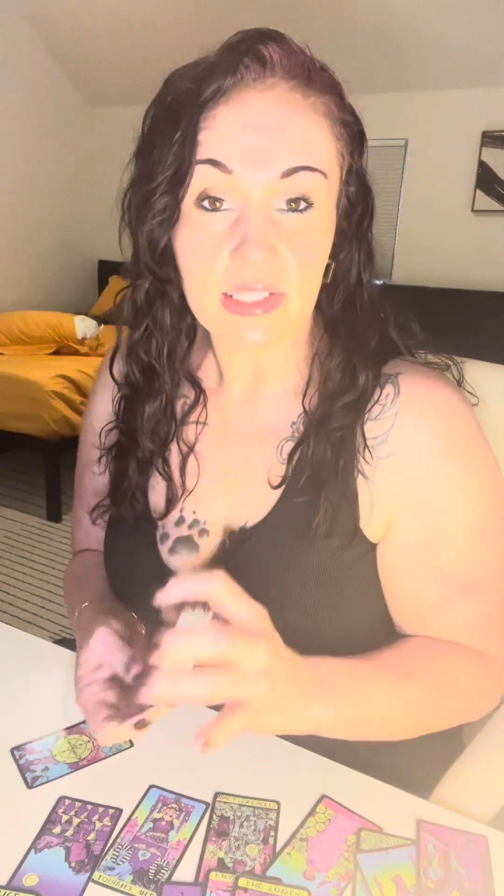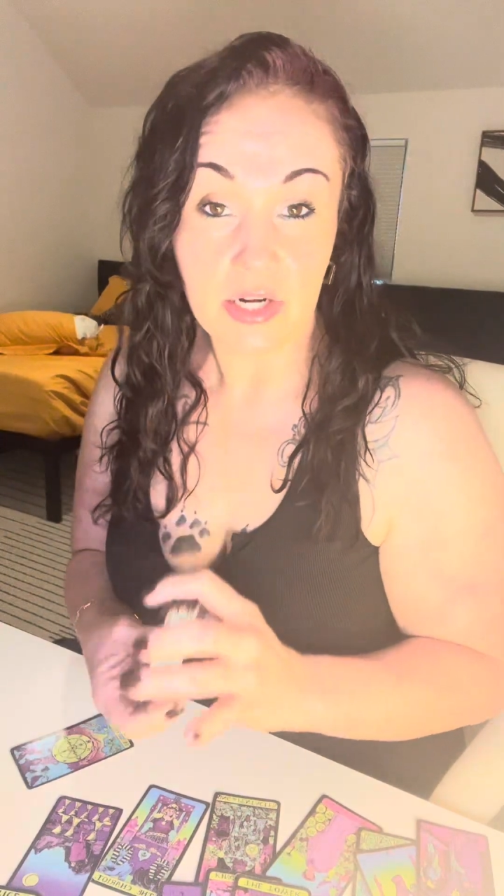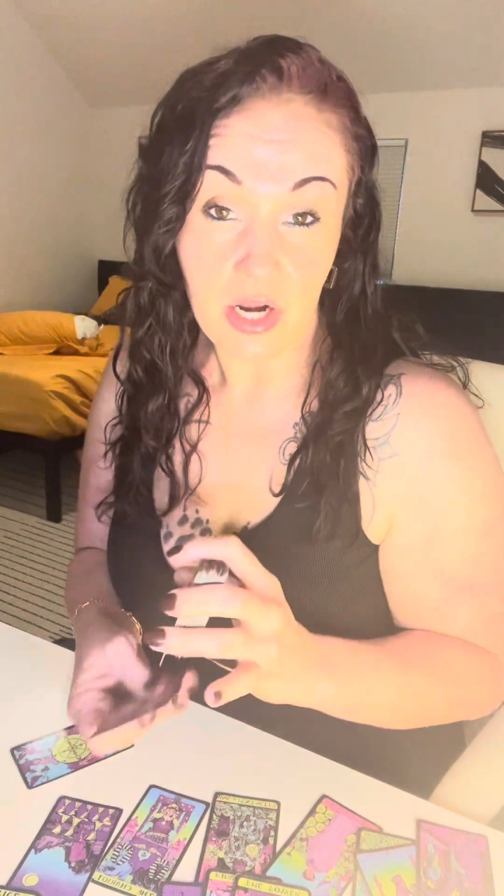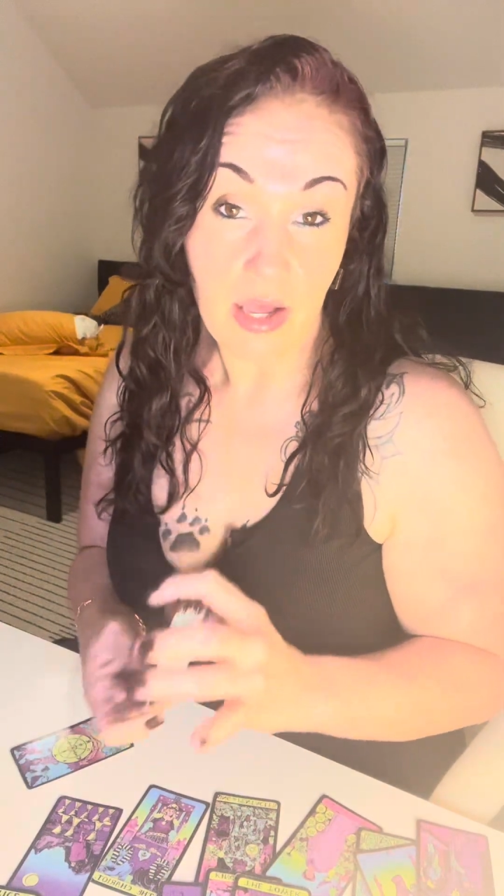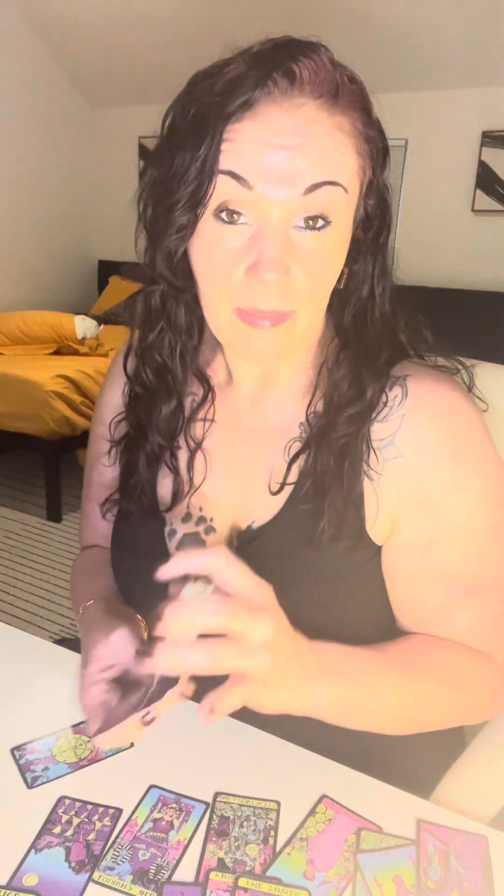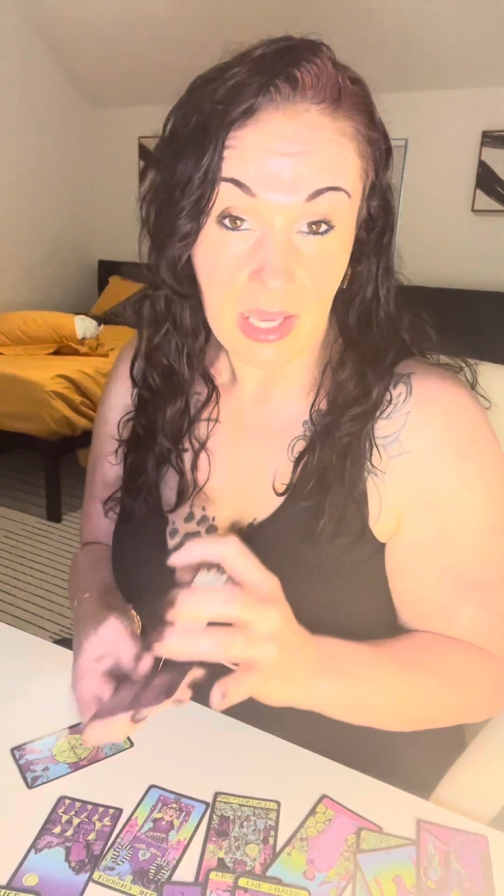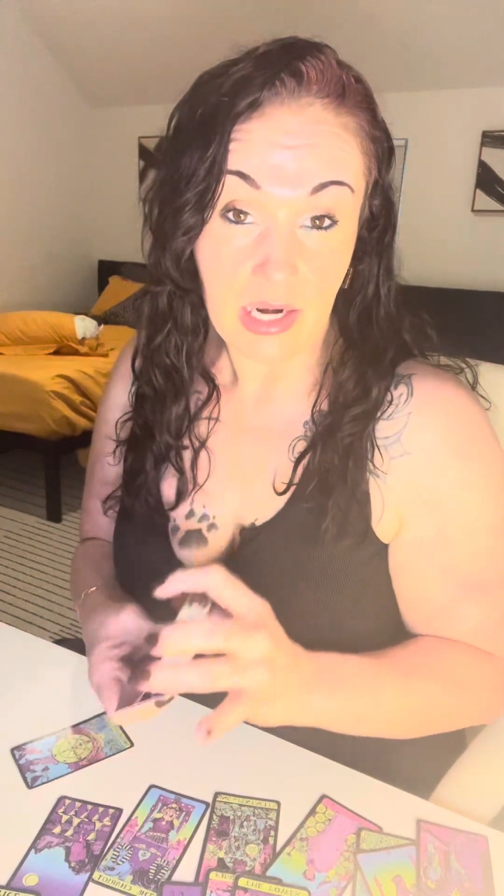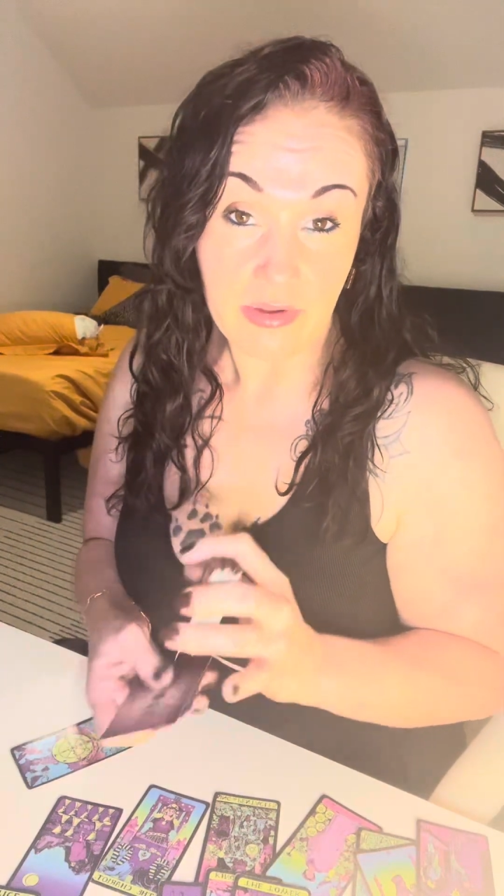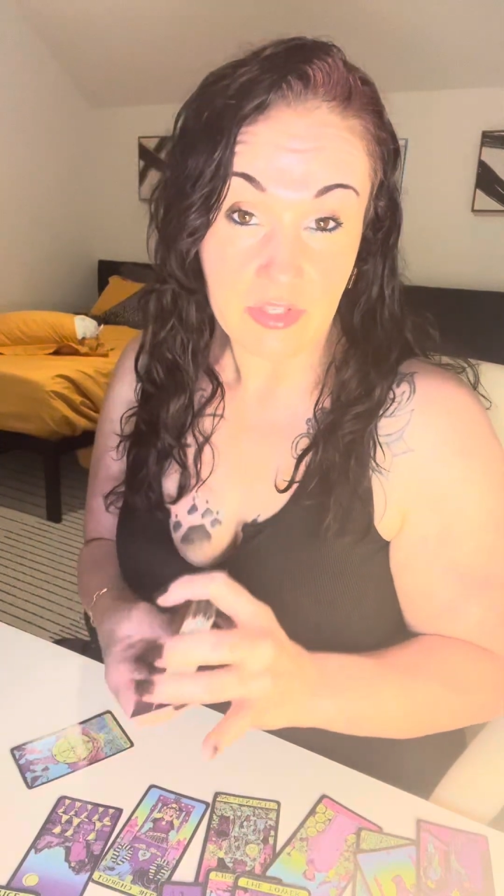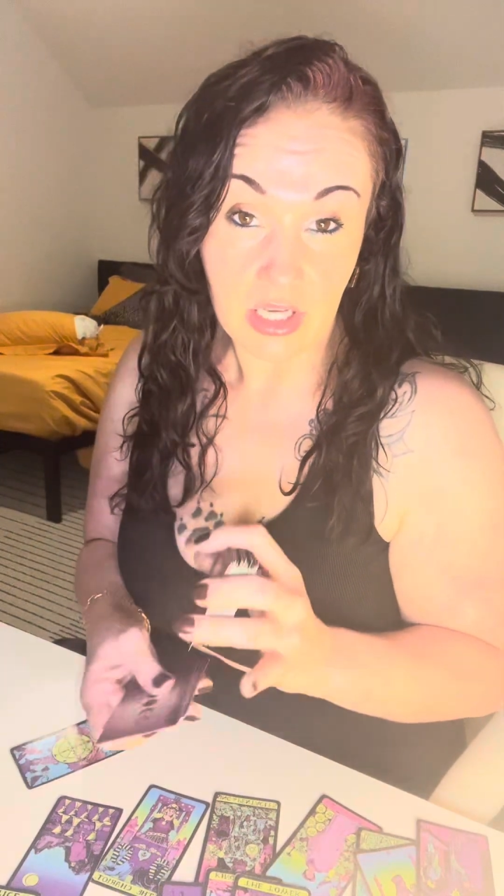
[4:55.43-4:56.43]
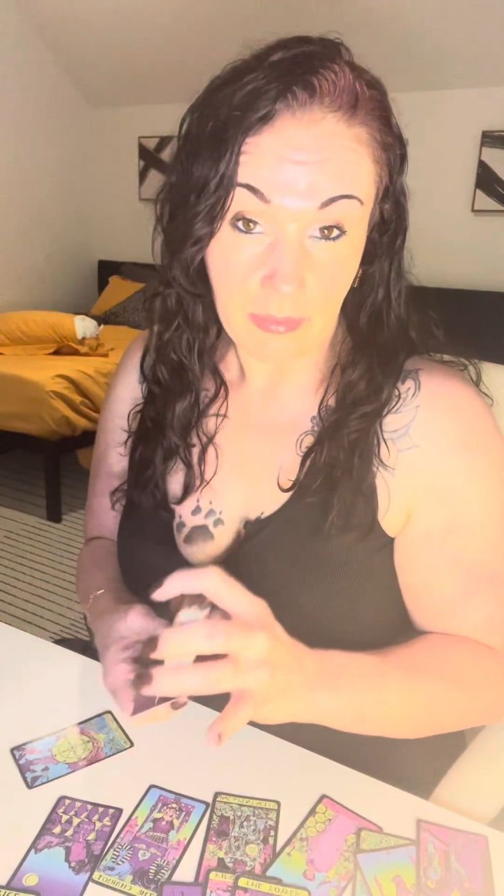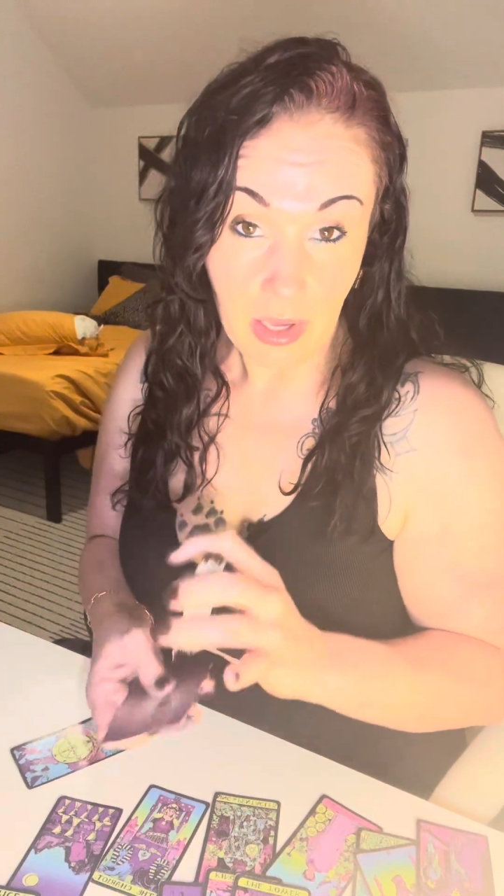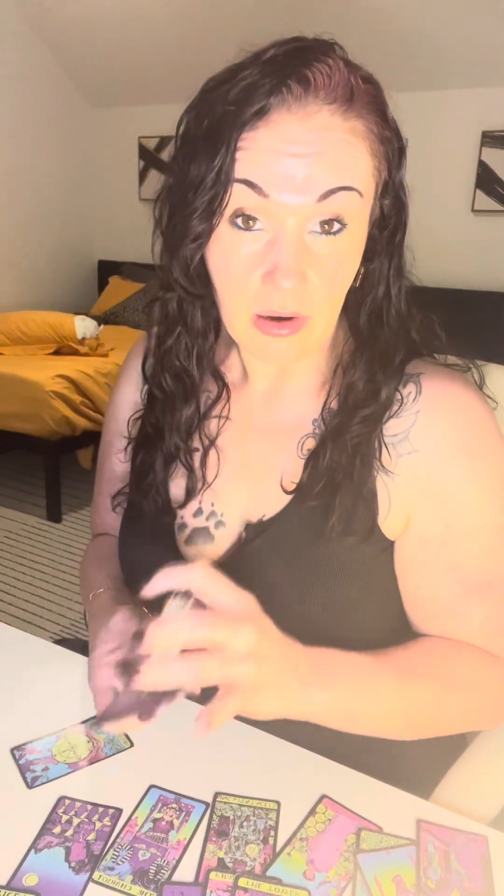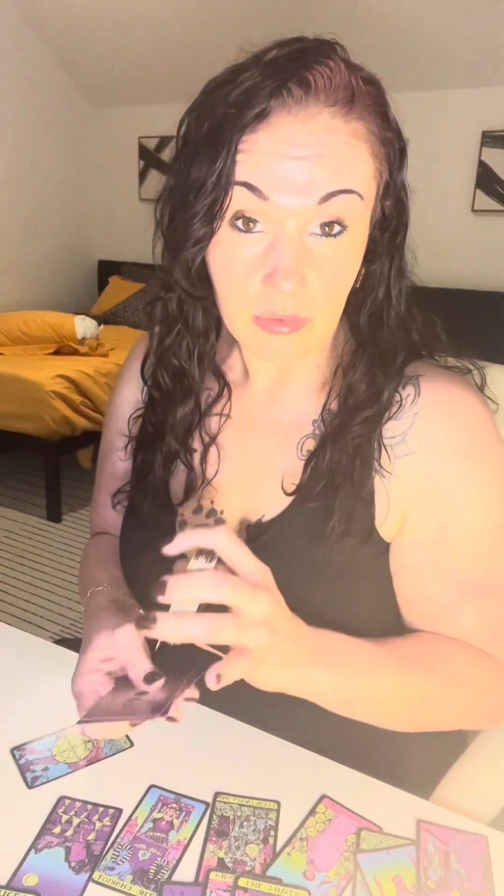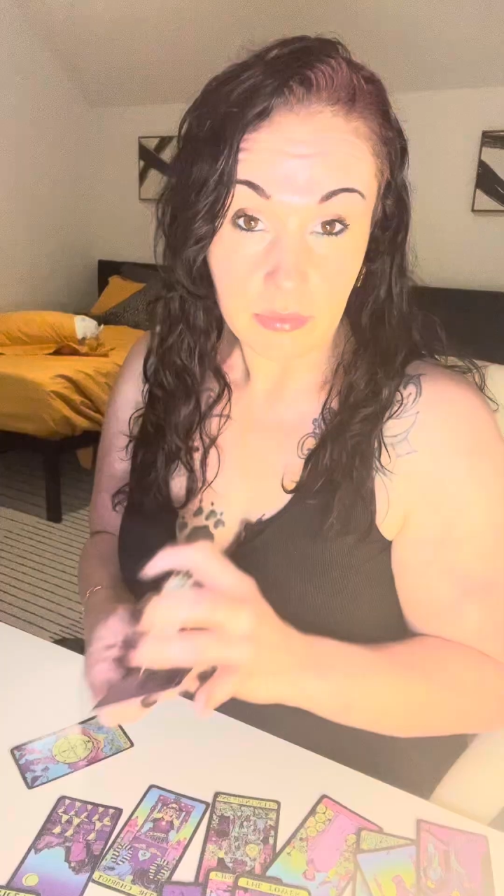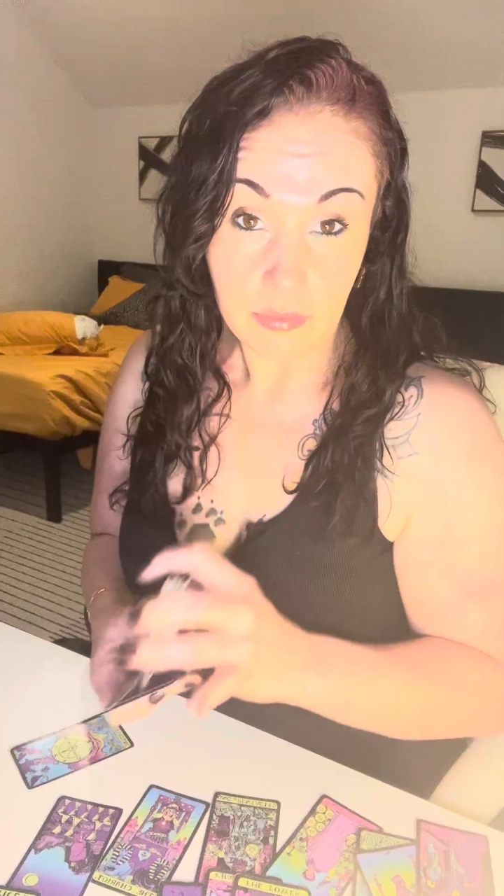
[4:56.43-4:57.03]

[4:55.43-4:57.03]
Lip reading: they're not man enough to come out.